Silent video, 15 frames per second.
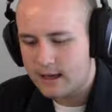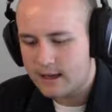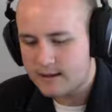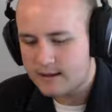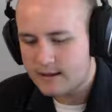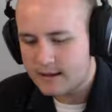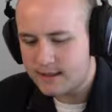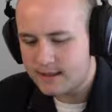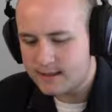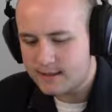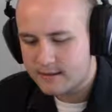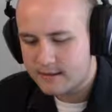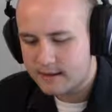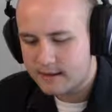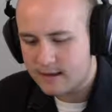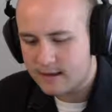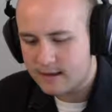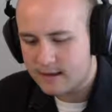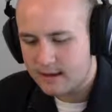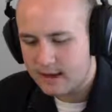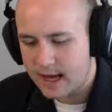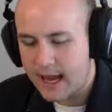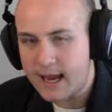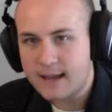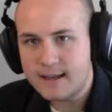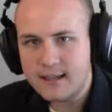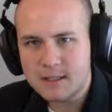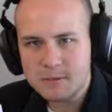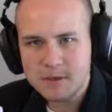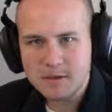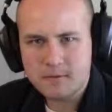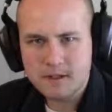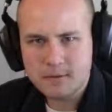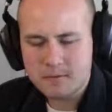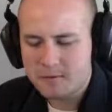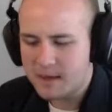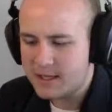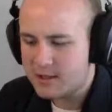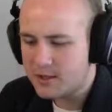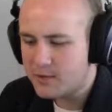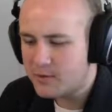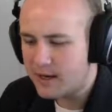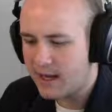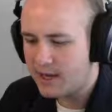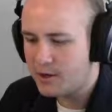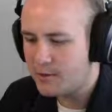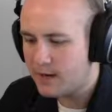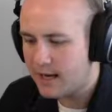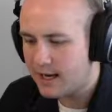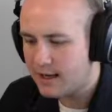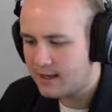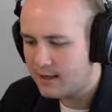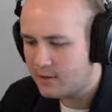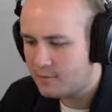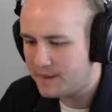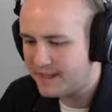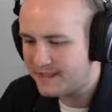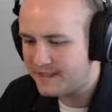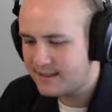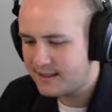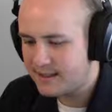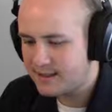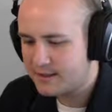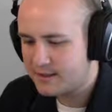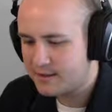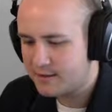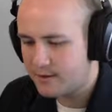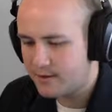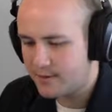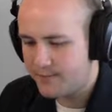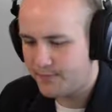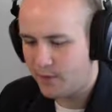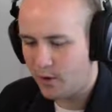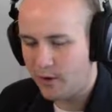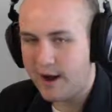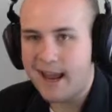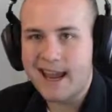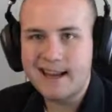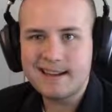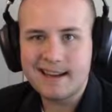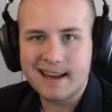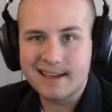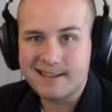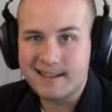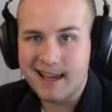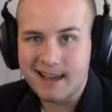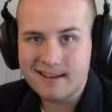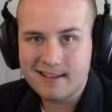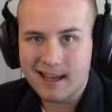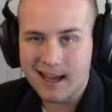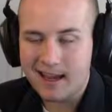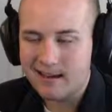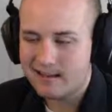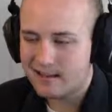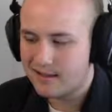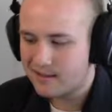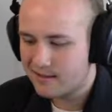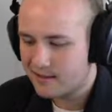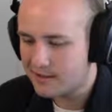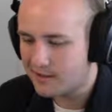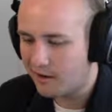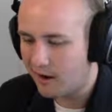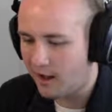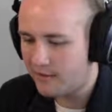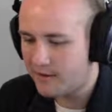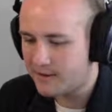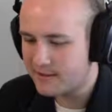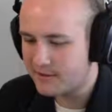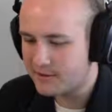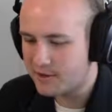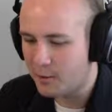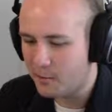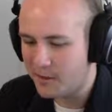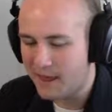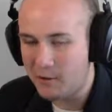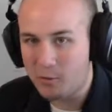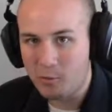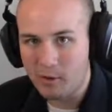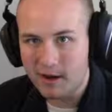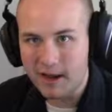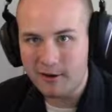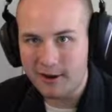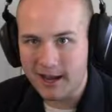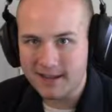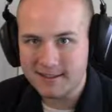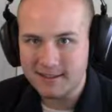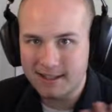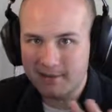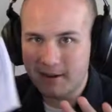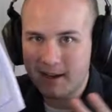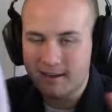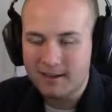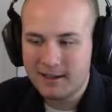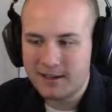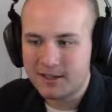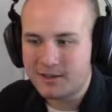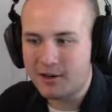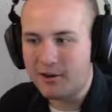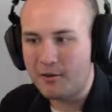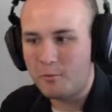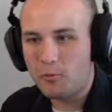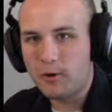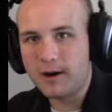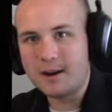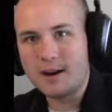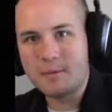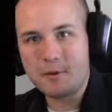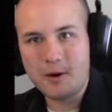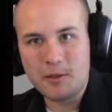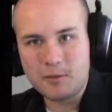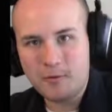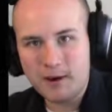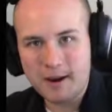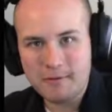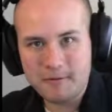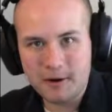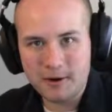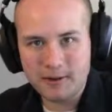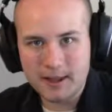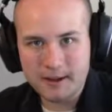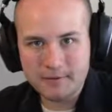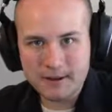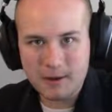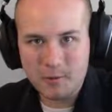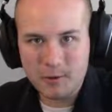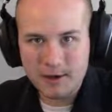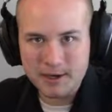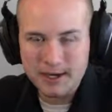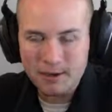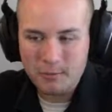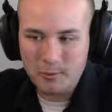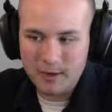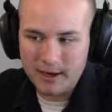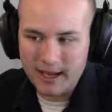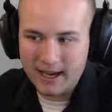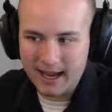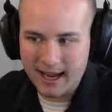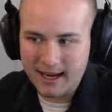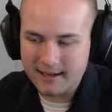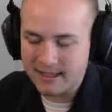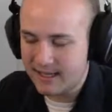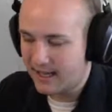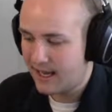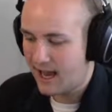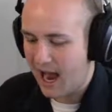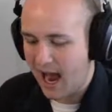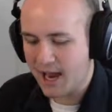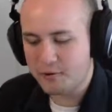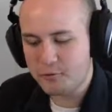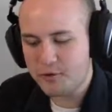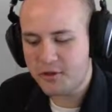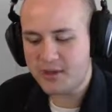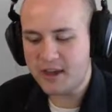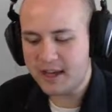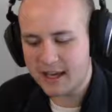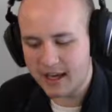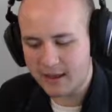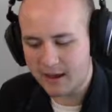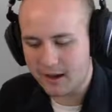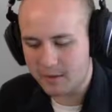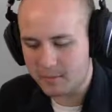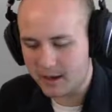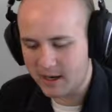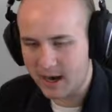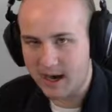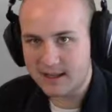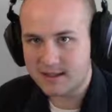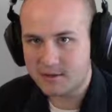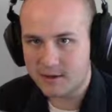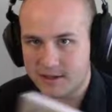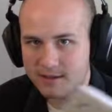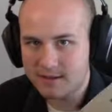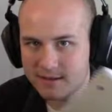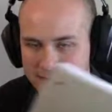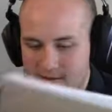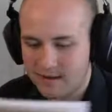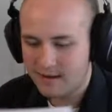since A needs to be divisible by 2, I knew it had to either be 6 or 8, and I just guessed 8 to start off because I was hoping that would work out nicely if I started one number on the way far left at 1 and one at 8. I don't think anything could be 9, so I just